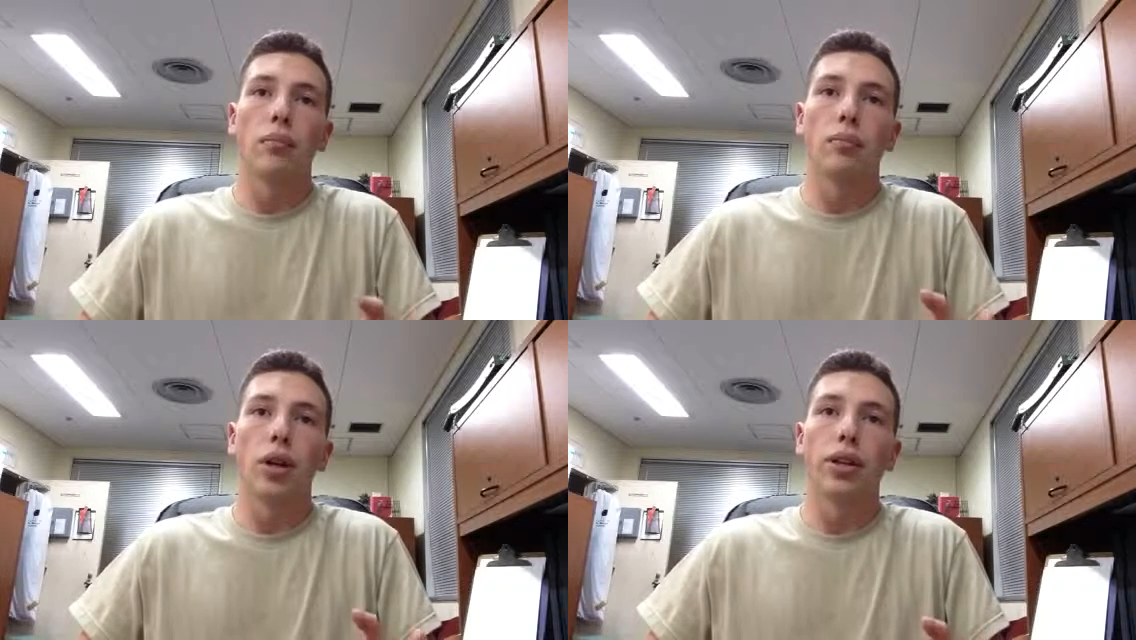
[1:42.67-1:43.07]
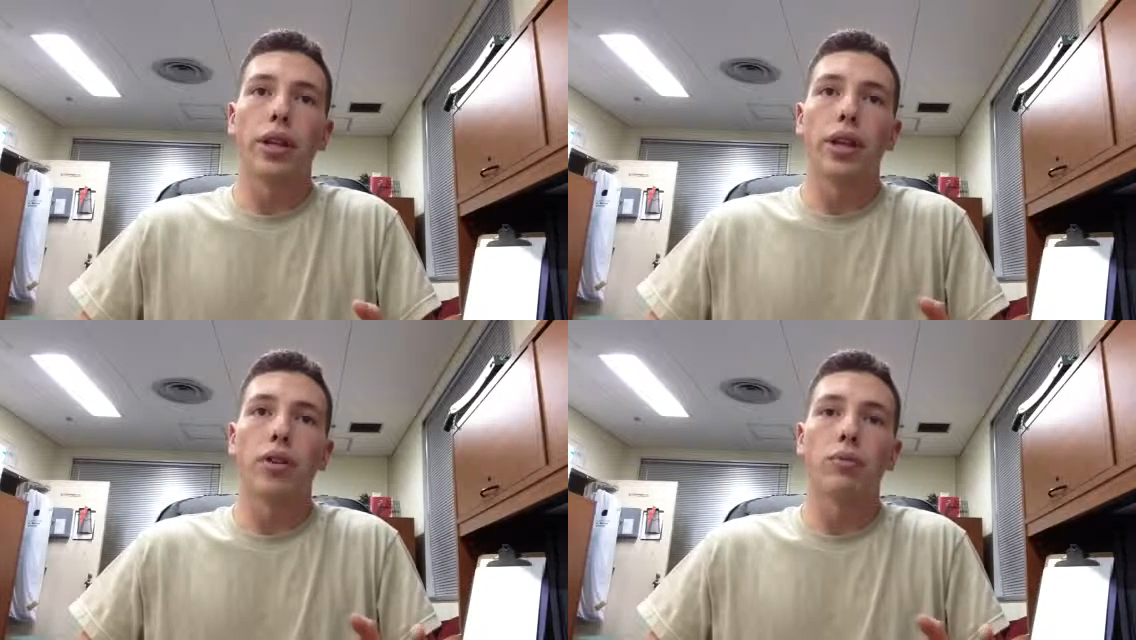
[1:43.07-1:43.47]

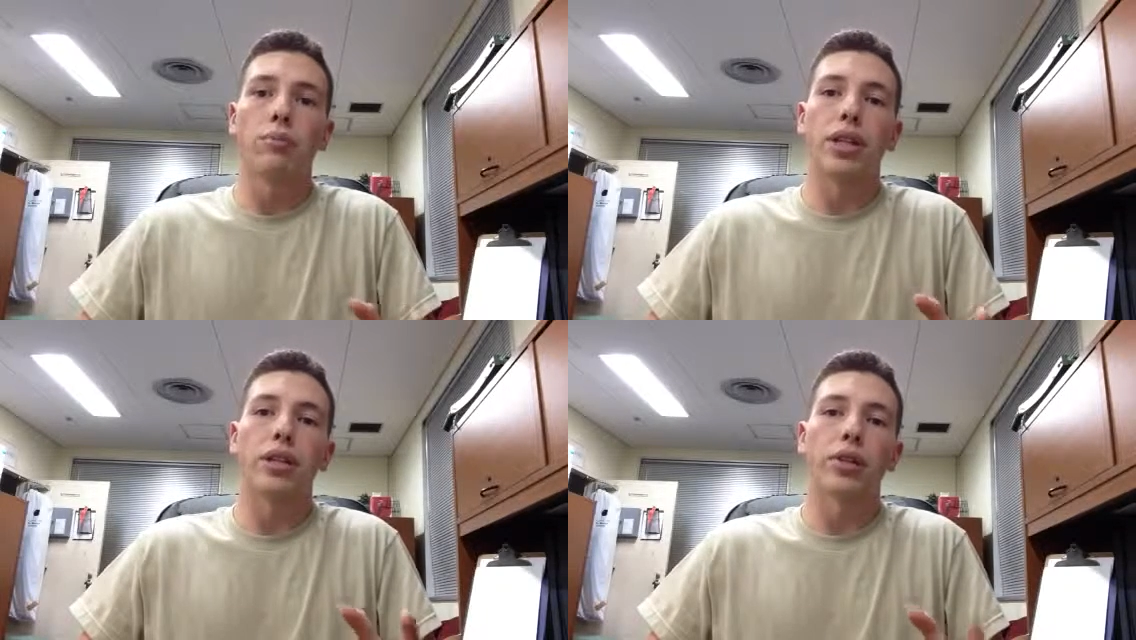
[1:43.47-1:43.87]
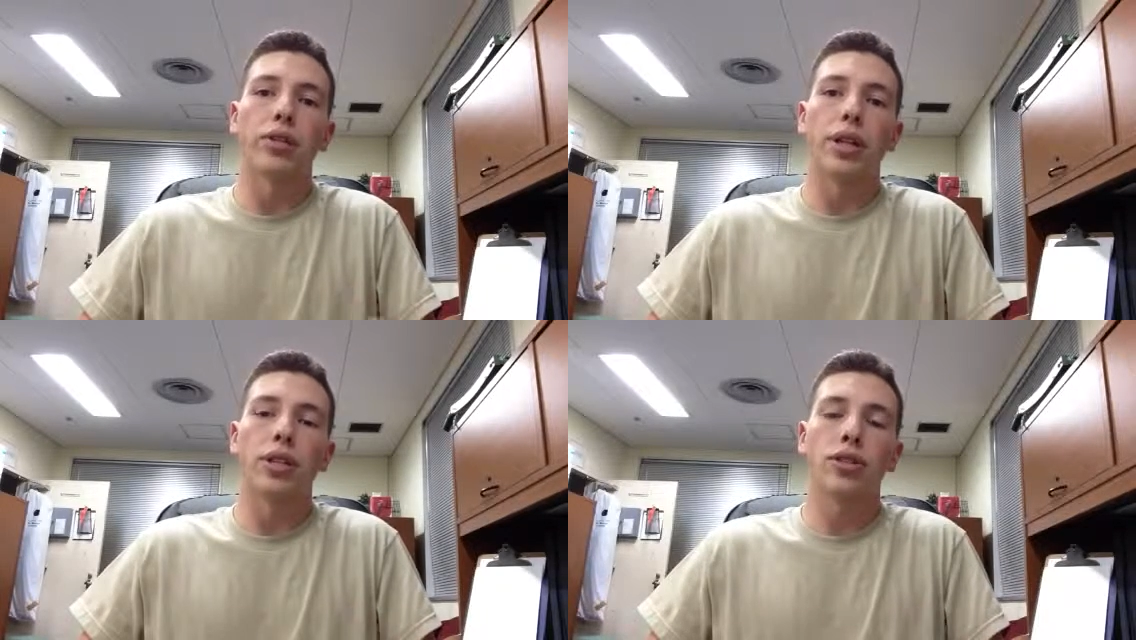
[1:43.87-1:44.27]
Monday would be
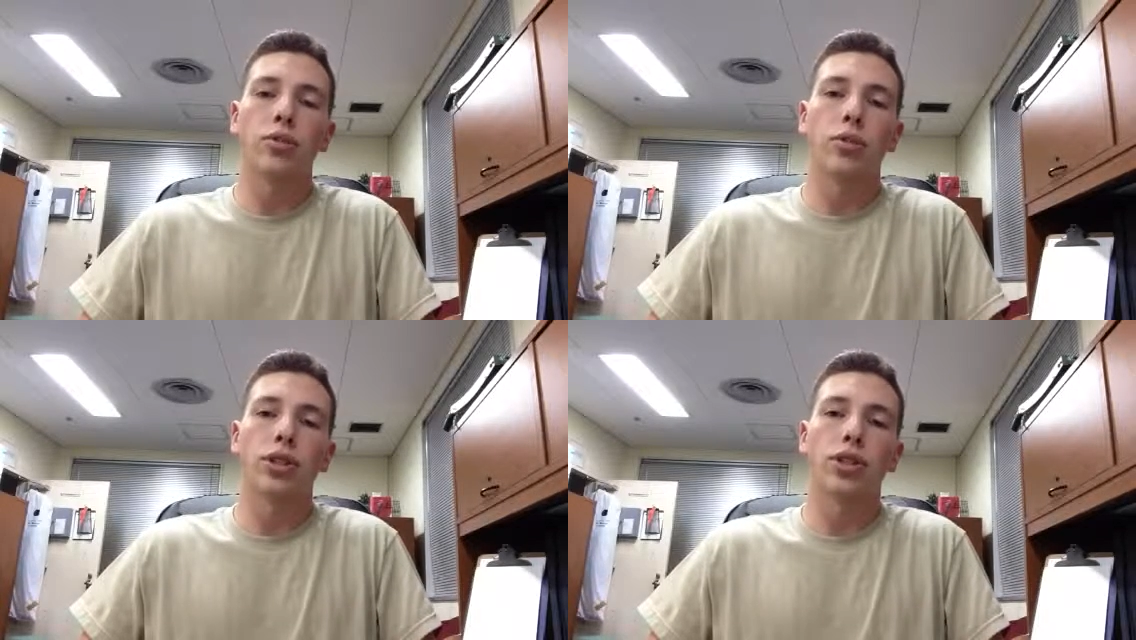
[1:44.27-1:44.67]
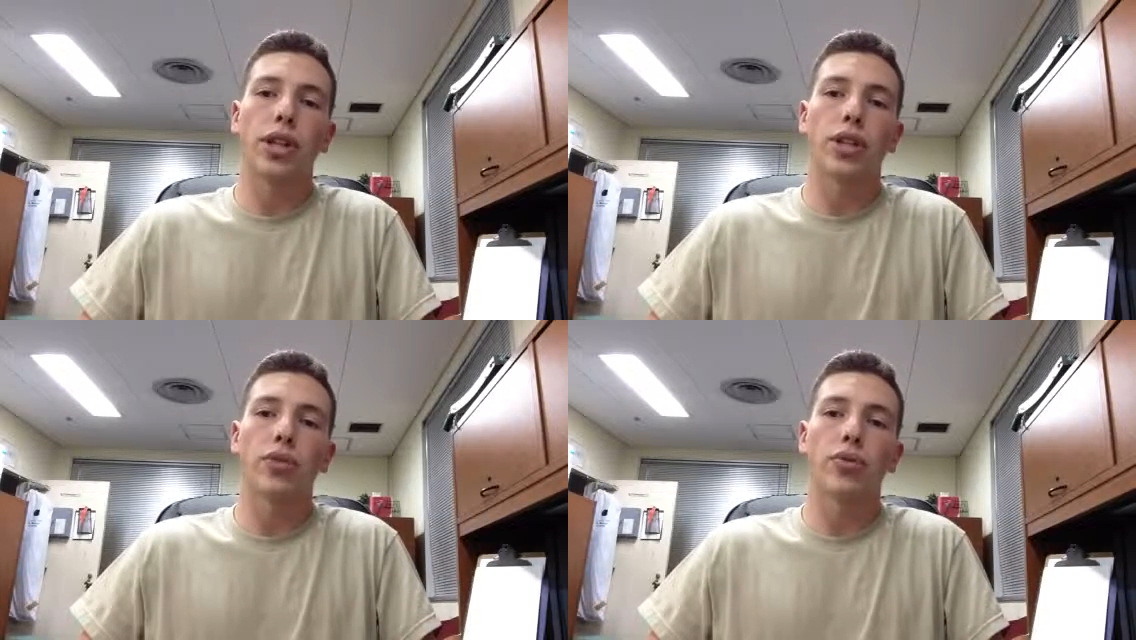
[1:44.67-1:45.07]
Lunes, which
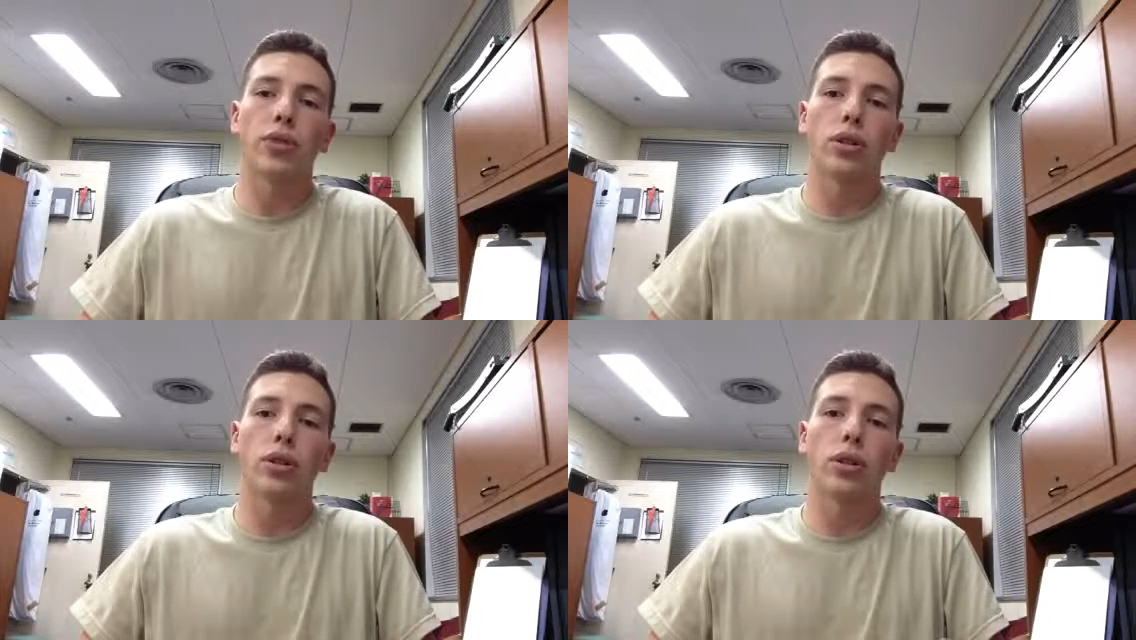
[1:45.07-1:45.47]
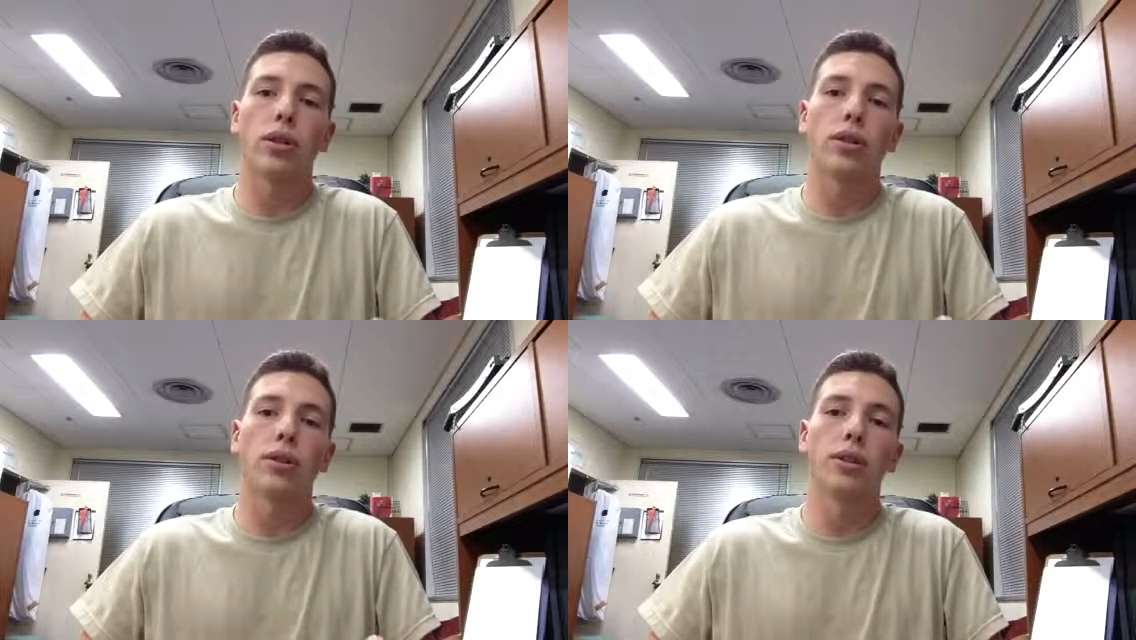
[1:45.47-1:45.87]
stands for
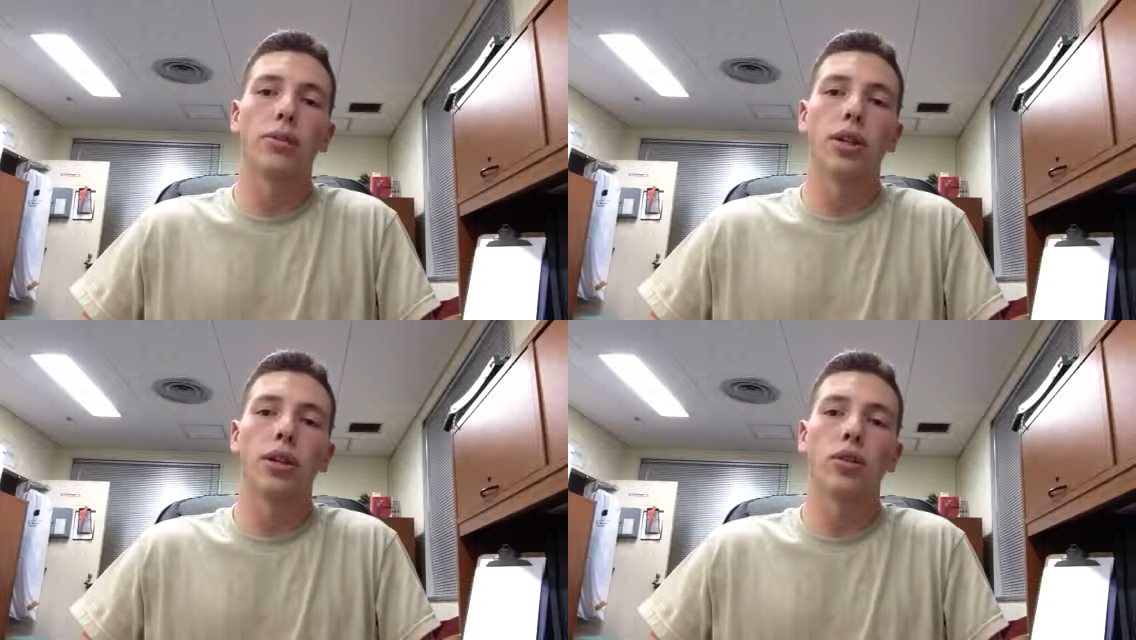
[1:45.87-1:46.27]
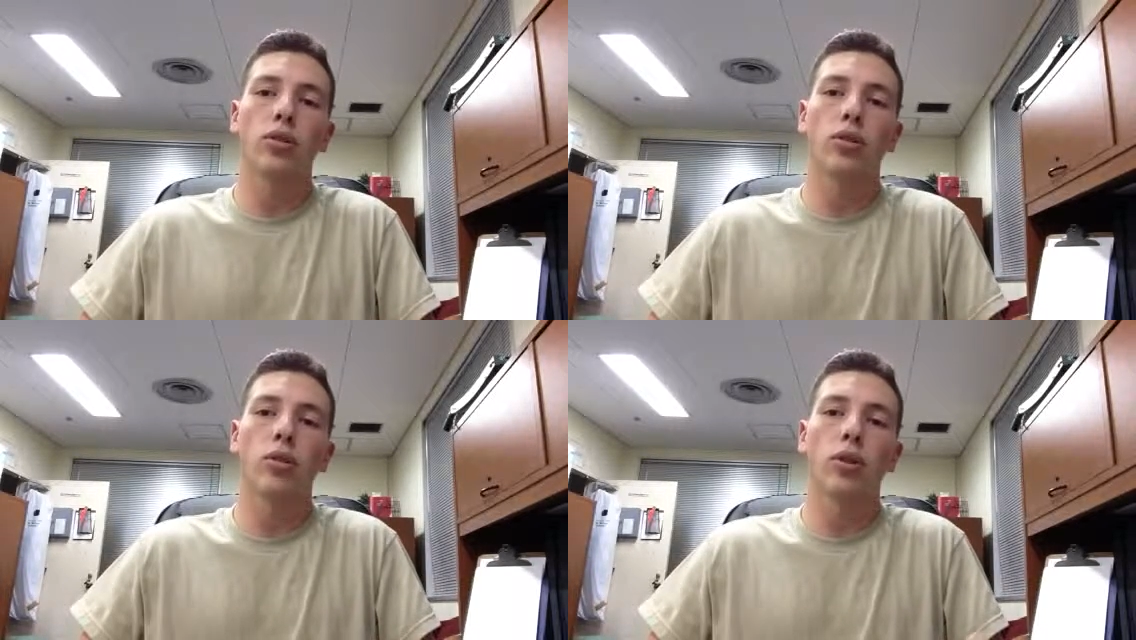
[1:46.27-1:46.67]
Luna,
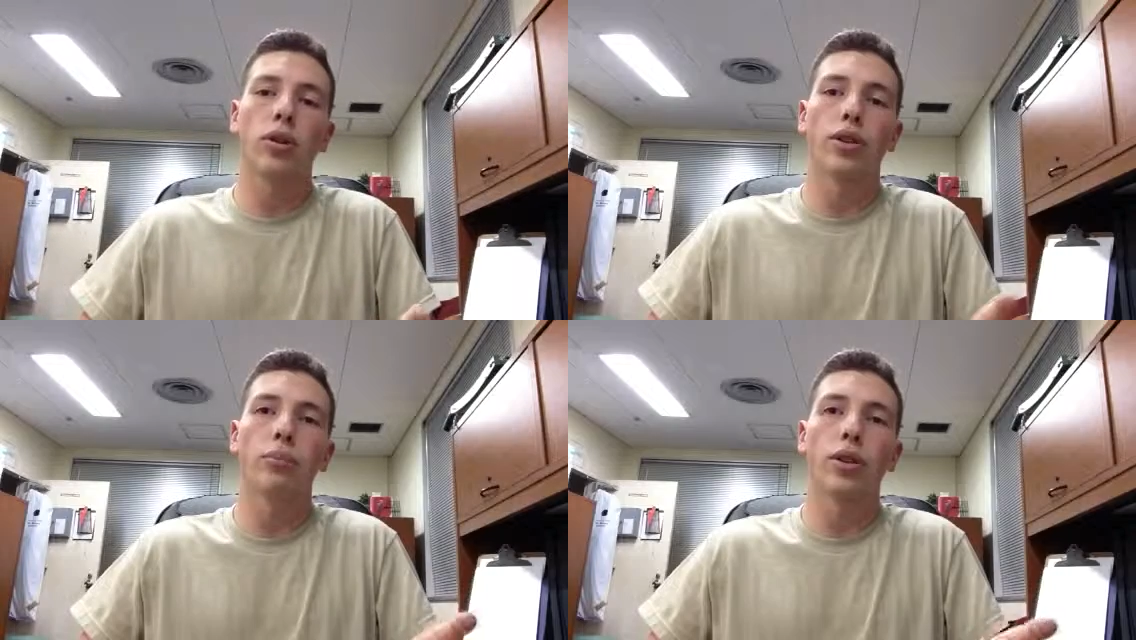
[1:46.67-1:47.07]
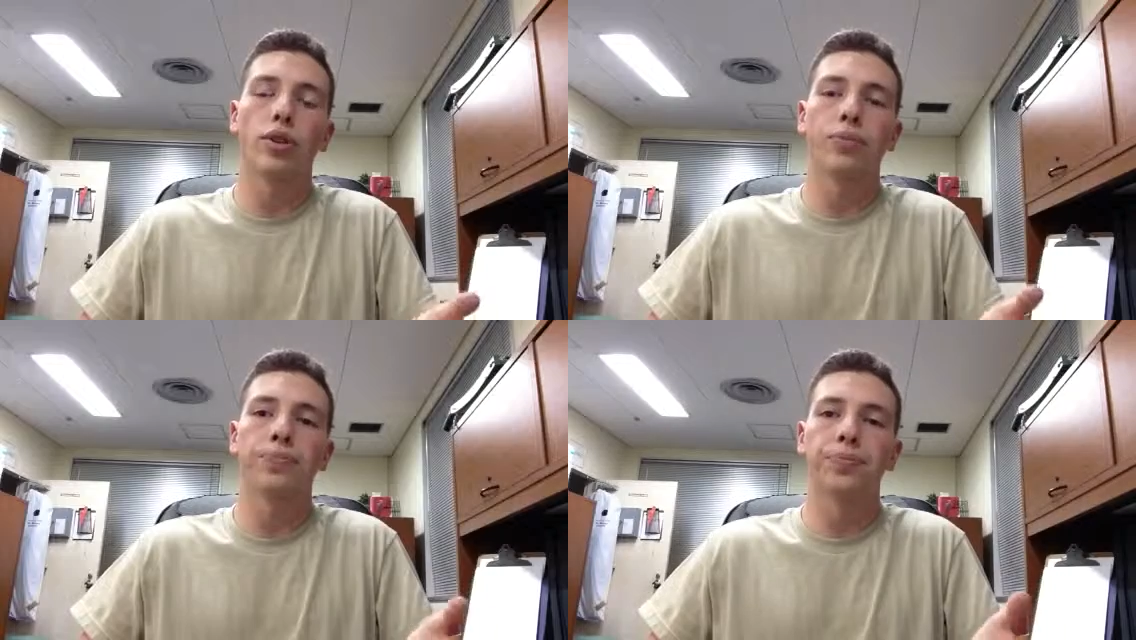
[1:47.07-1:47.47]
or the
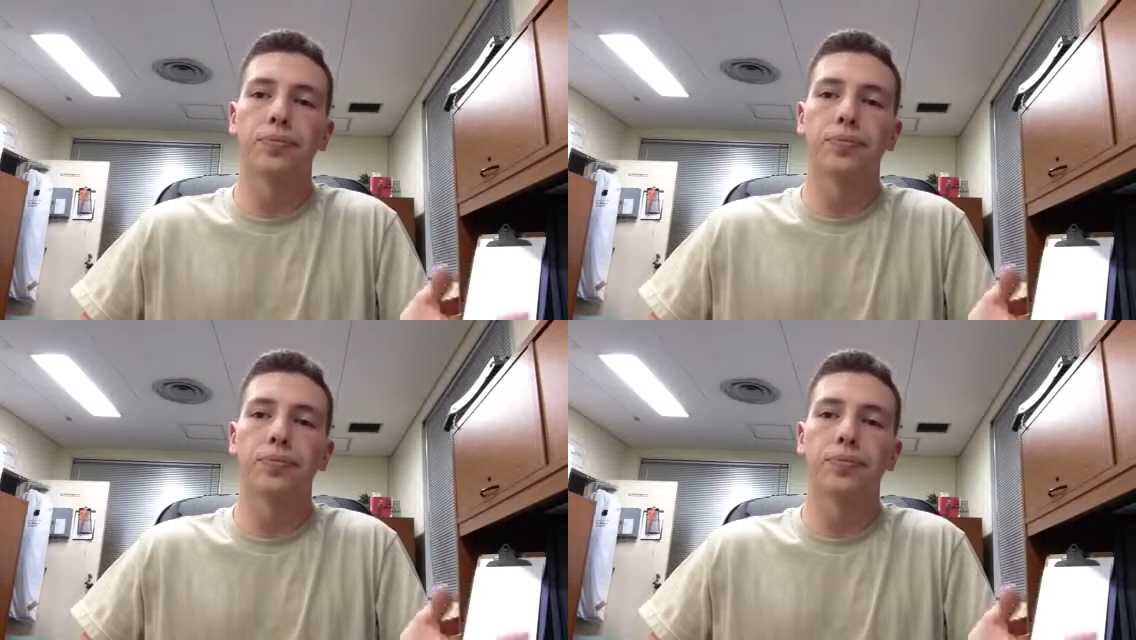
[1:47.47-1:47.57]
moon.